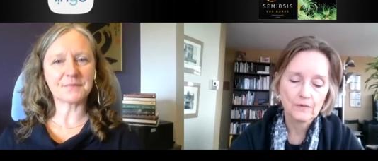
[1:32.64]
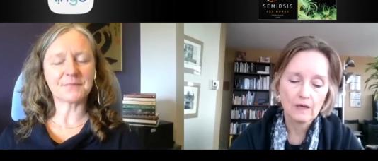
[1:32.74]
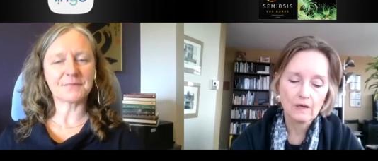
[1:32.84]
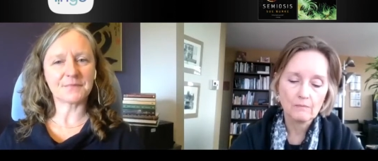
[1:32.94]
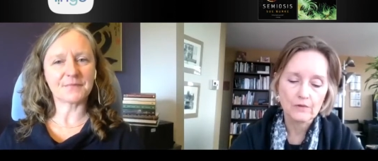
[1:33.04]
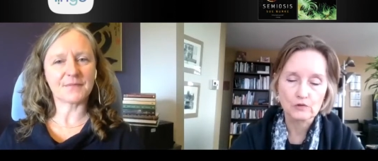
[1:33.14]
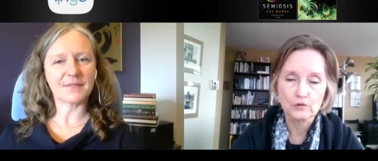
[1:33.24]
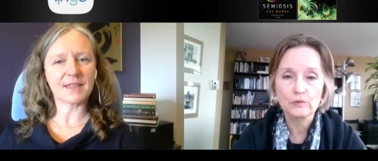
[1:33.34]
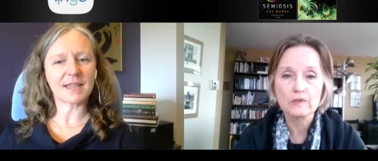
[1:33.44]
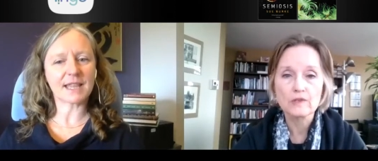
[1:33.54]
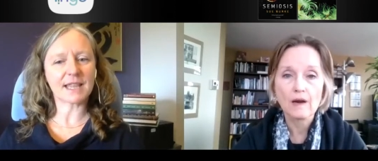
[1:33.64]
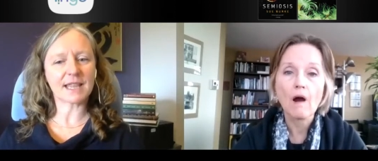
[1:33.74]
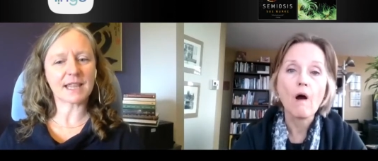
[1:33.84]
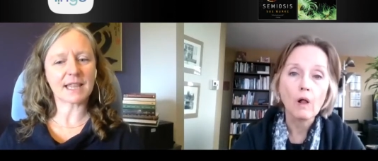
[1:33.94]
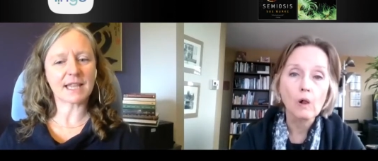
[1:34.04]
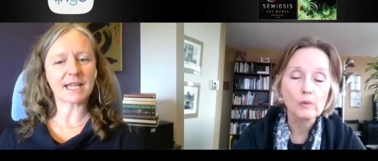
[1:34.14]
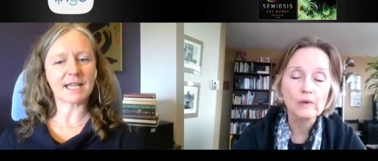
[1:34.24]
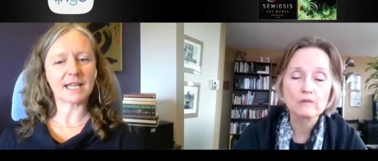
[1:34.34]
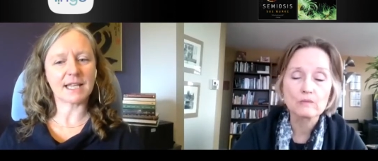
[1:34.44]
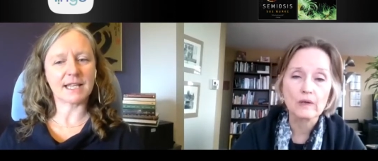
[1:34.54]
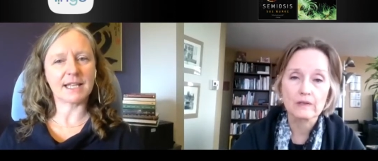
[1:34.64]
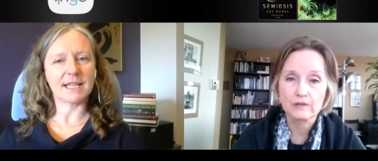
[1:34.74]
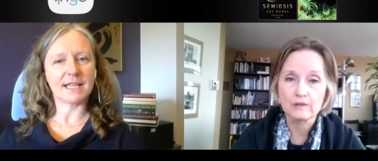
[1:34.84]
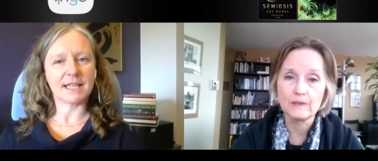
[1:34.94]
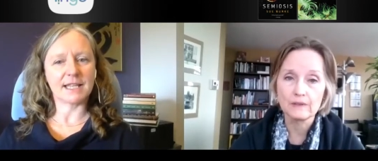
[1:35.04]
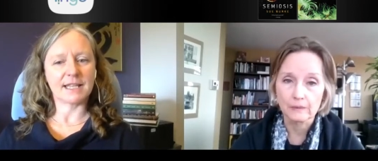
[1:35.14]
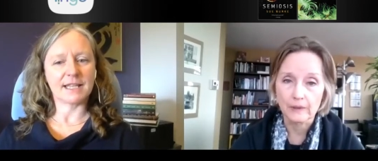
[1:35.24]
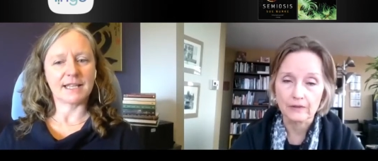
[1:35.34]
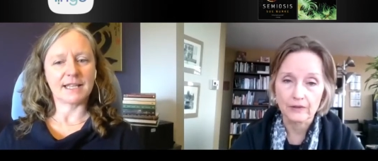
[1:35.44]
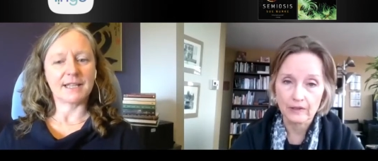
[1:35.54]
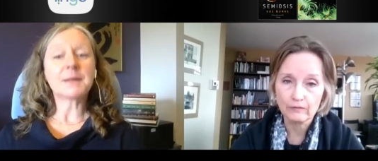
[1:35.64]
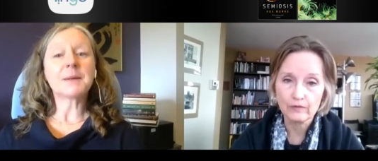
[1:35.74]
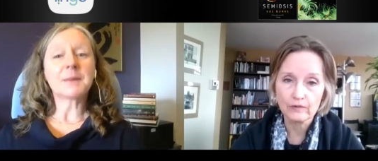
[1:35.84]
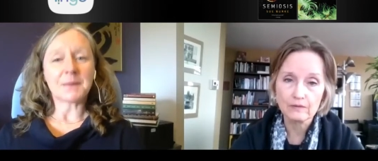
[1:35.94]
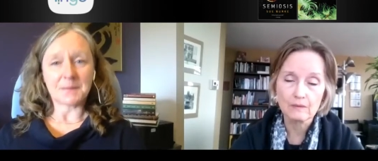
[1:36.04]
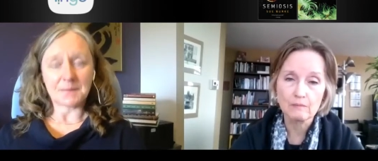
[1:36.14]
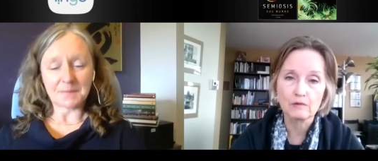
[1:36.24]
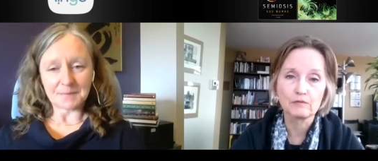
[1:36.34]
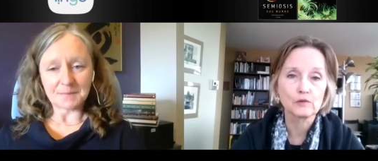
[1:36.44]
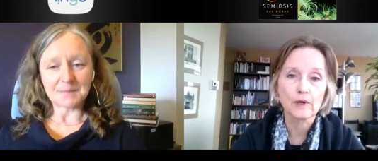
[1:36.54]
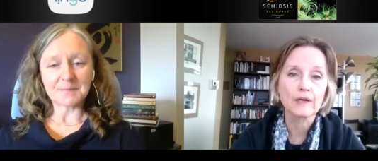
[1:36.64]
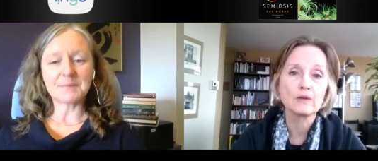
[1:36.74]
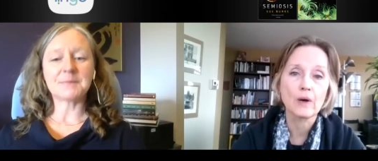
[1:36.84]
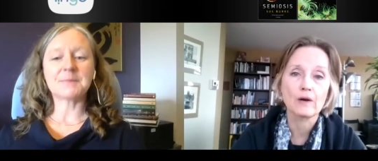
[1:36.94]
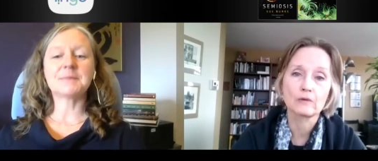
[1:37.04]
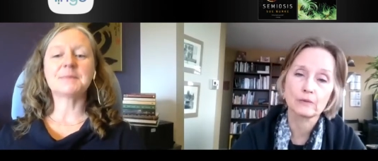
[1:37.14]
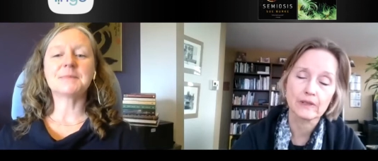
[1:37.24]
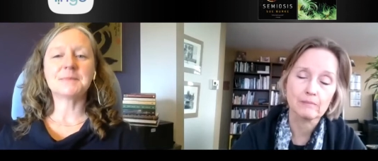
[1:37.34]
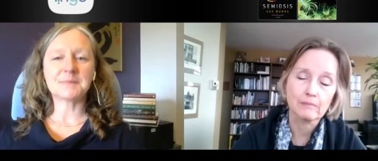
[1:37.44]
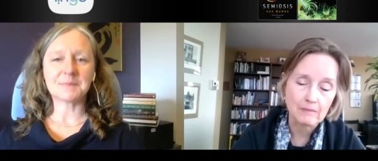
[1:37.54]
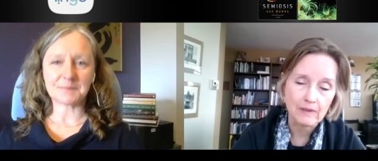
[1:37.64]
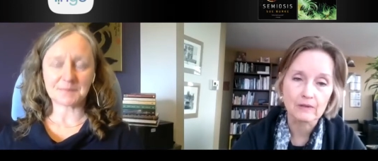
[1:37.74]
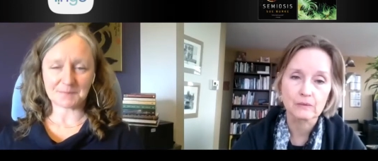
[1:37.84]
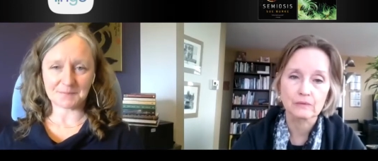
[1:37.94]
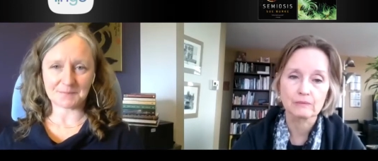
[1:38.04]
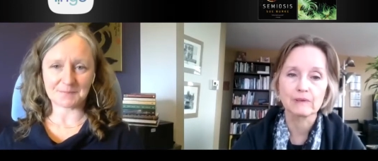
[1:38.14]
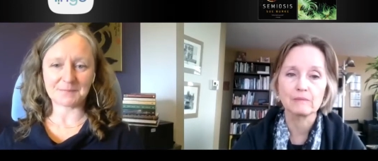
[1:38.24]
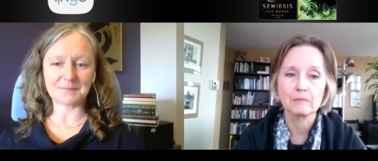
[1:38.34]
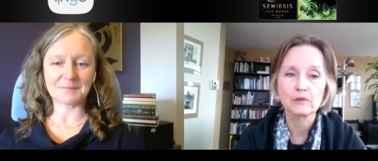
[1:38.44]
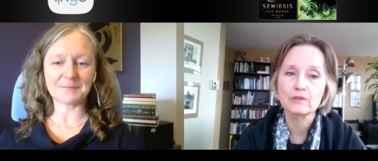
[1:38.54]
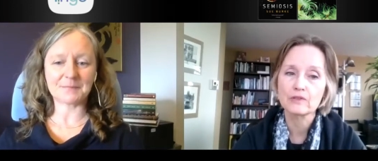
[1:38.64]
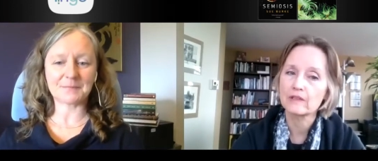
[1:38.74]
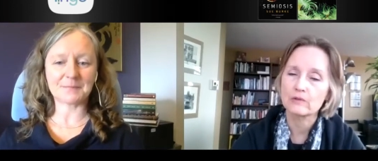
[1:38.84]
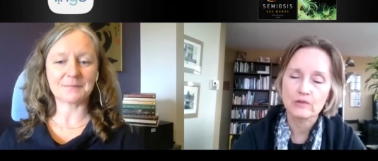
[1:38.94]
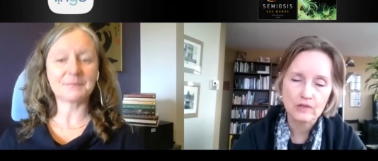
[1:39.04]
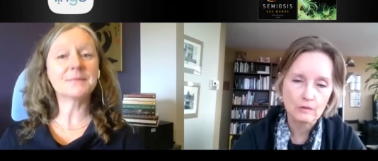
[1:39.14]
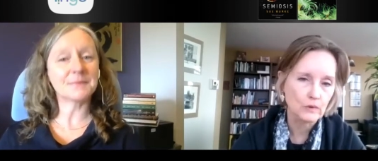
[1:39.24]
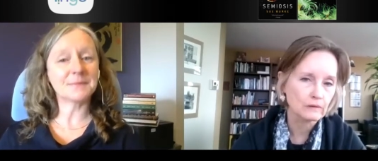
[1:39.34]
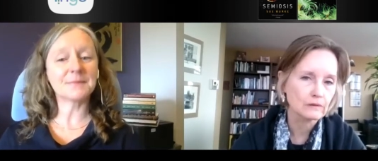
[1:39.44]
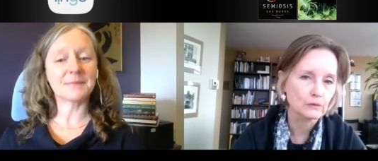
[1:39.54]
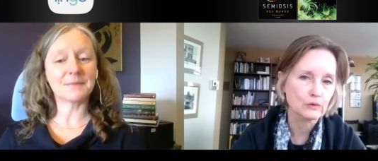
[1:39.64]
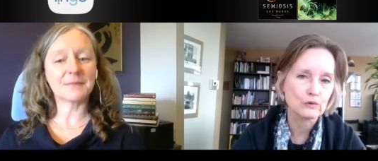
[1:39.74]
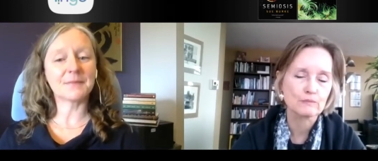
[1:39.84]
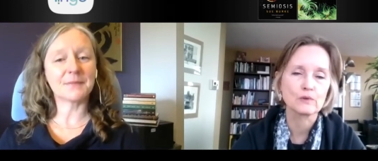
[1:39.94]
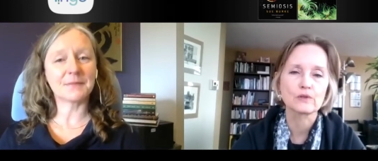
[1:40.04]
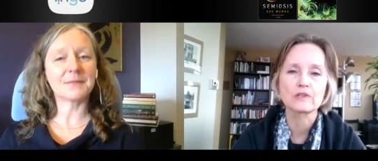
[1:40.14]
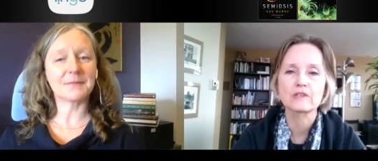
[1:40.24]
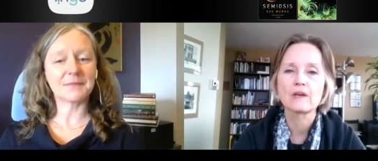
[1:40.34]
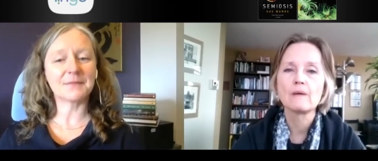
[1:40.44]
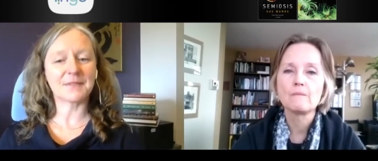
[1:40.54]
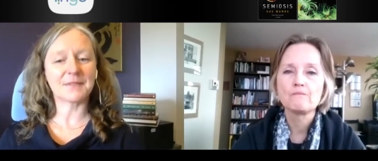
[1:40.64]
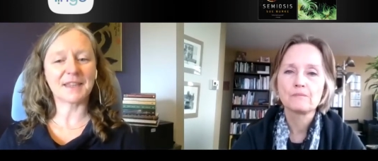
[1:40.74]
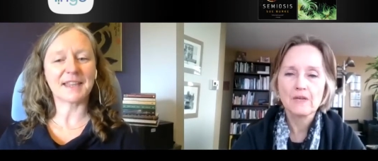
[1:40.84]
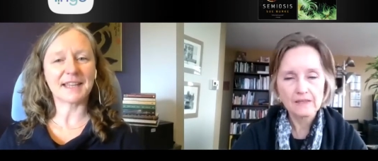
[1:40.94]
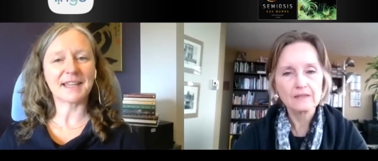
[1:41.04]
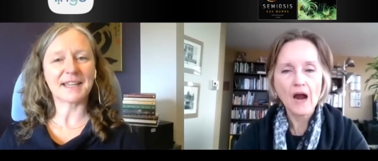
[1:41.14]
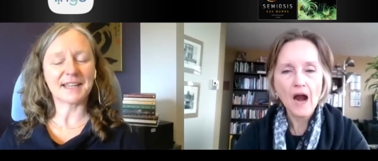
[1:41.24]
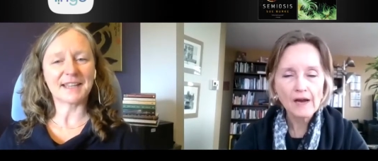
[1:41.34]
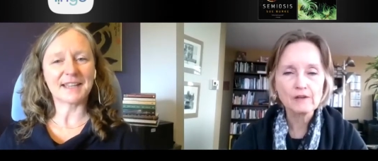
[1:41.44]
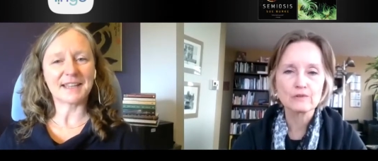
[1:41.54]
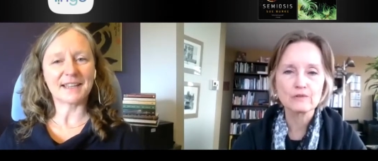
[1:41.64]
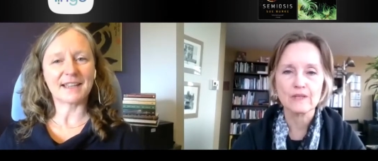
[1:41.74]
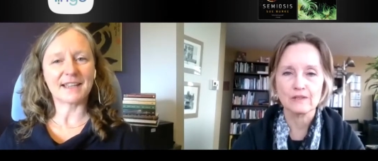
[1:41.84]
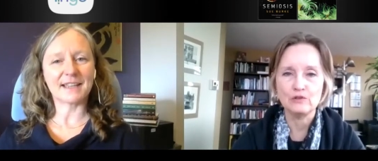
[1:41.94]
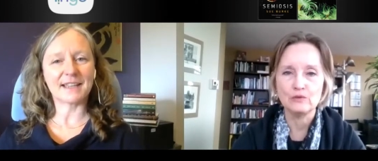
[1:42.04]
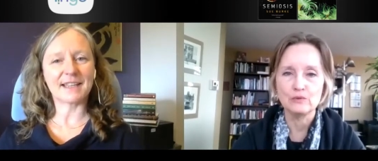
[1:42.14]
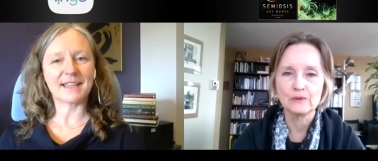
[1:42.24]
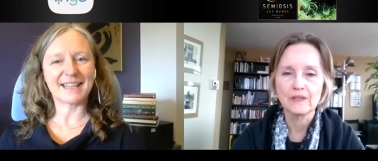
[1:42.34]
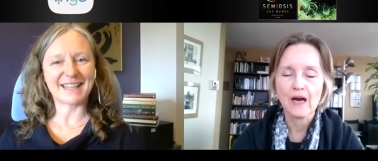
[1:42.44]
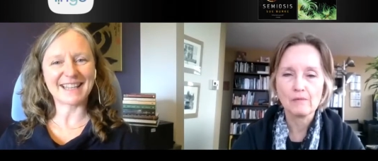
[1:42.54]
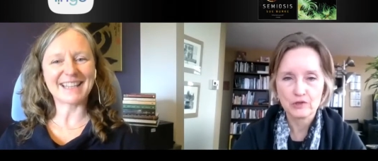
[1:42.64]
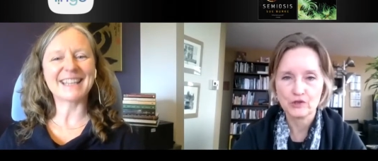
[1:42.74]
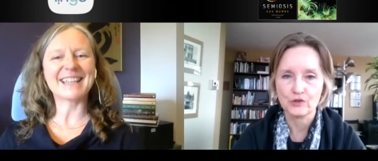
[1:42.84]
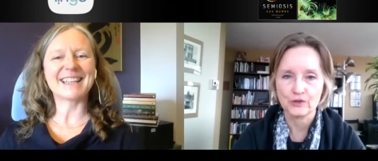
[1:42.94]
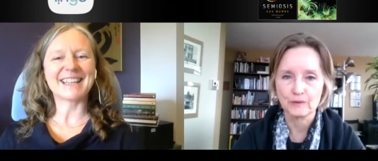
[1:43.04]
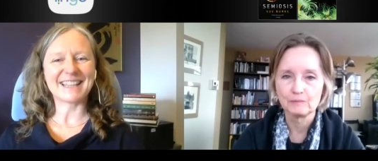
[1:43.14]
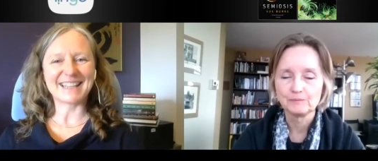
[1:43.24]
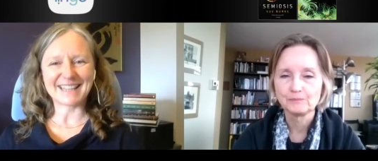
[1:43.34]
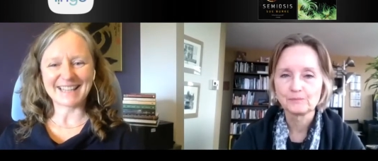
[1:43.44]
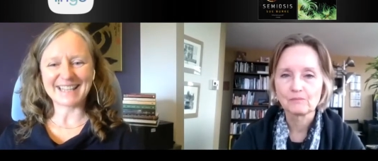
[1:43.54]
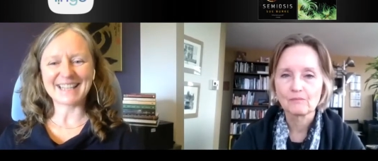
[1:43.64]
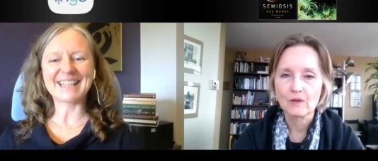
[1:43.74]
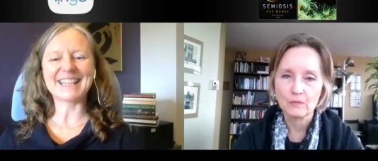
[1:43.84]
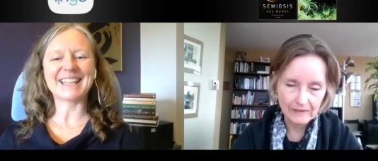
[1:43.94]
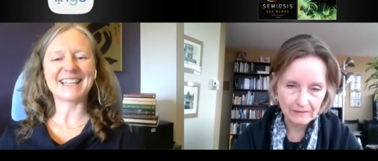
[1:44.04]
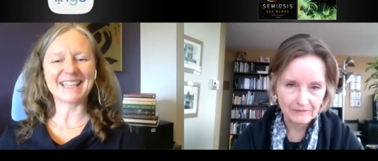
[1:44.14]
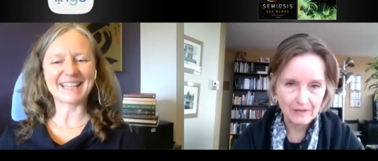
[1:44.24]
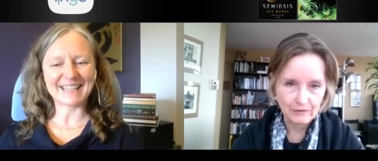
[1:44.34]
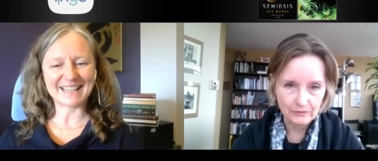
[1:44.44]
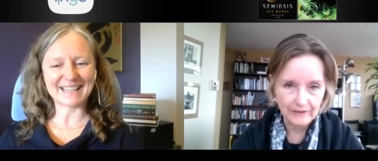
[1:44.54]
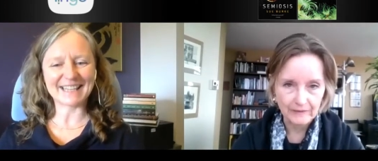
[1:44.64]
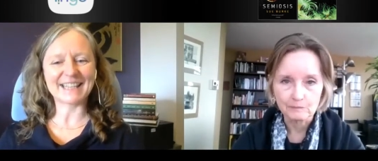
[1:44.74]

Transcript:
Speaker 1: um, the truth is, I always wanted to be a writer. Even before I knew how to read, my mother would read me books. I knew someone wrote those books, and I could do that too. I was sure when I learned how to read,